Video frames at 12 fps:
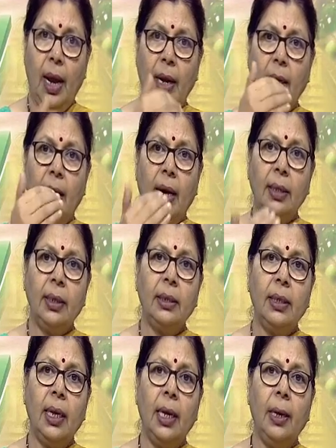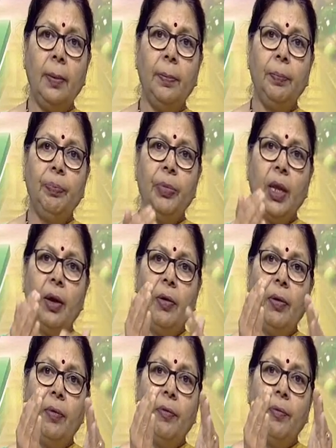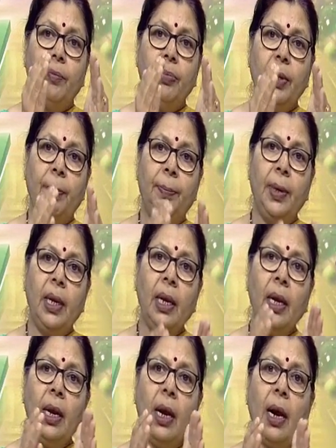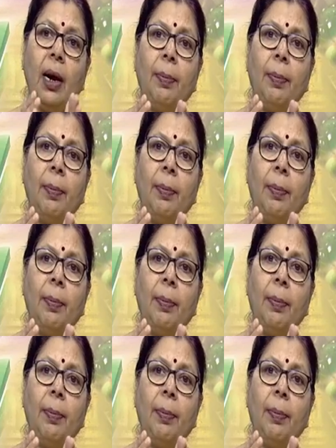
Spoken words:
And other thing, the bringing